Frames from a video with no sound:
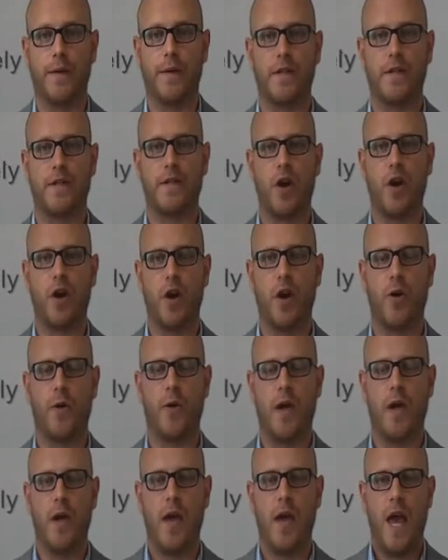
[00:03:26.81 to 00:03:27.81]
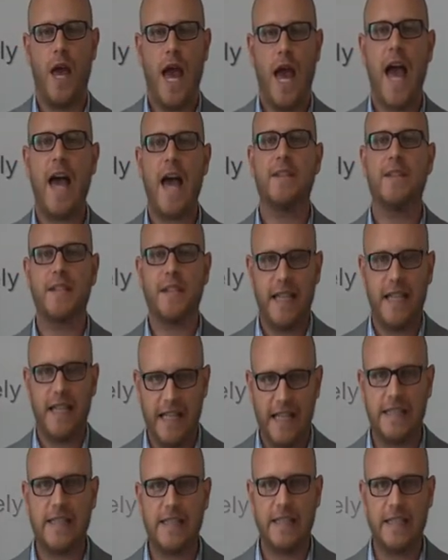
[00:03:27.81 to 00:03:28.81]
So as an
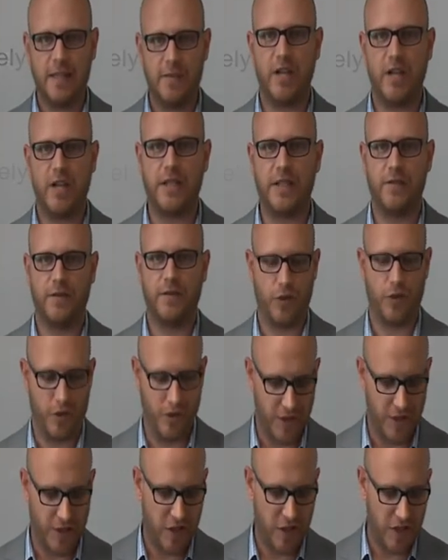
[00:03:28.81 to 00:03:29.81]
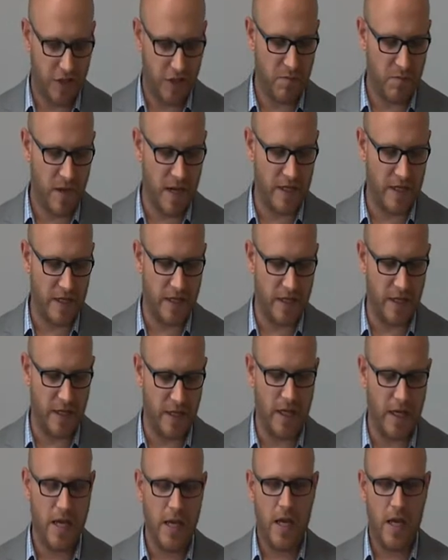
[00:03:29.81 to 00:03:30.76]
intersubjective truth, it just means that